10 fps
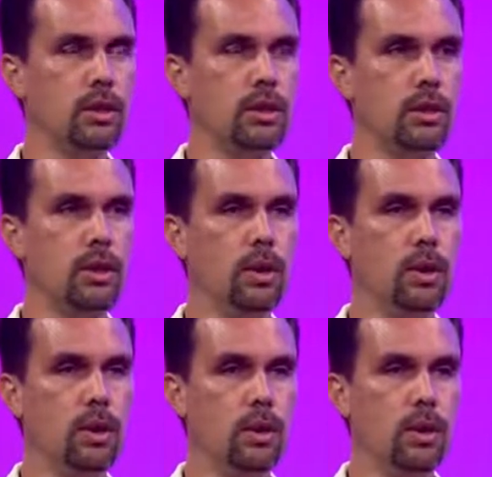So
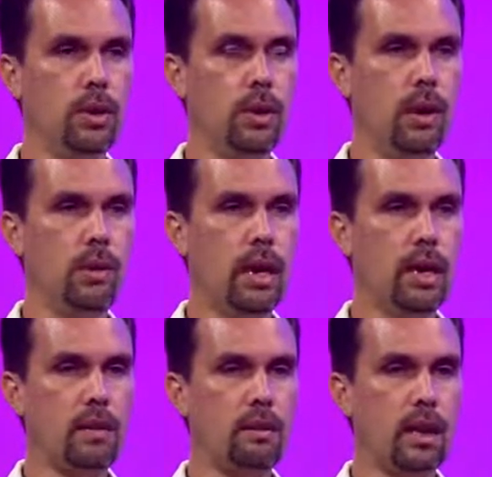you're a
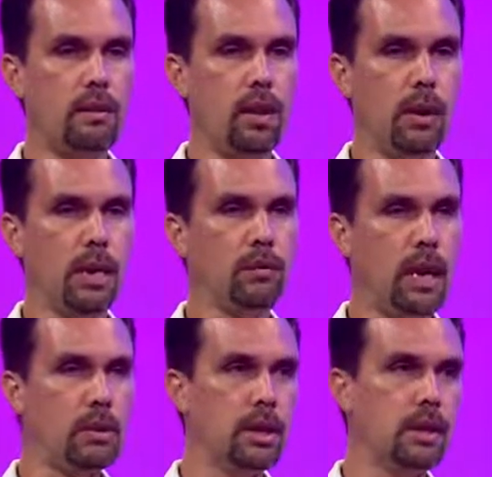Hawaiian if you have a Hawaiian
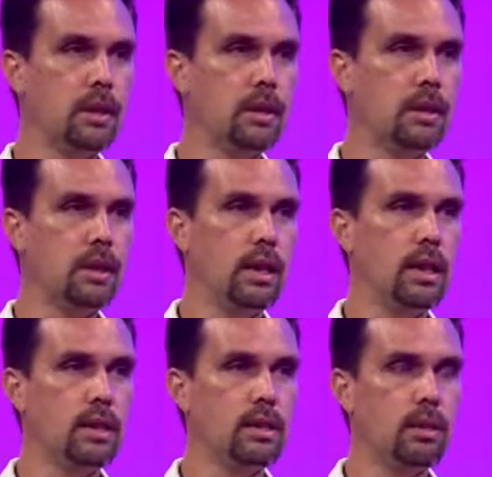family.
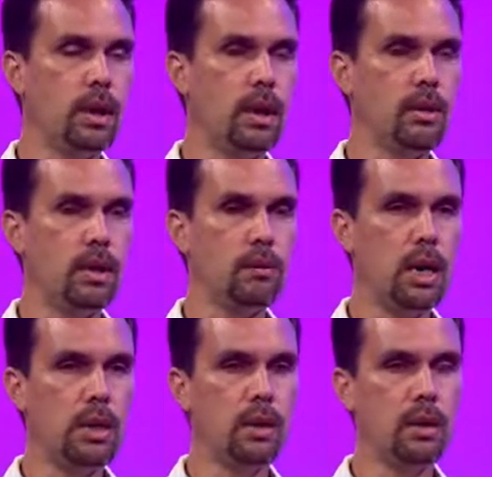That's the way I think
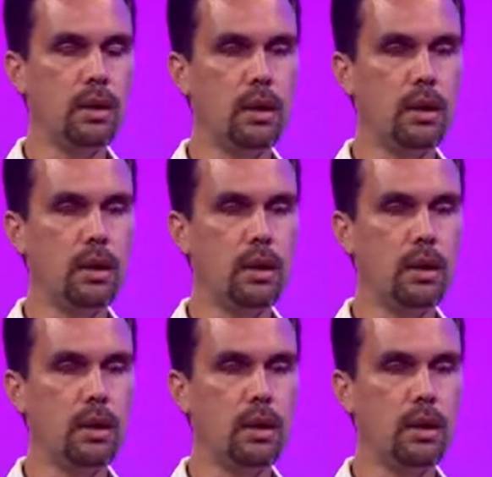about it.